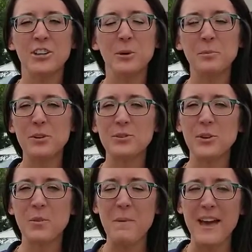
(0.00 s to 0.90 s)
Your
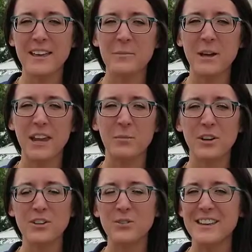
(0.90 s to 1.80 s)
Bluetooth backup
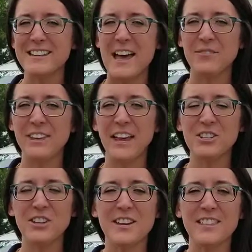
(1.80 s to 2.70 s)
camera, you can get
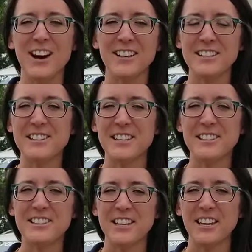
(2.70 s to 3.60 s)
navigation, the Honda
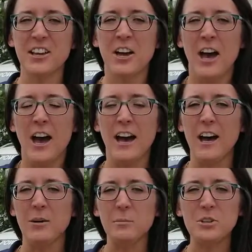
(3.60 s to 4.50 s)
Sensing,
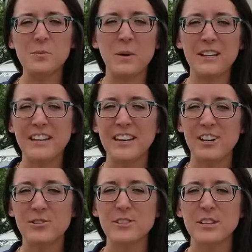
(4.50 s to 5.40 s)
um, push button gears.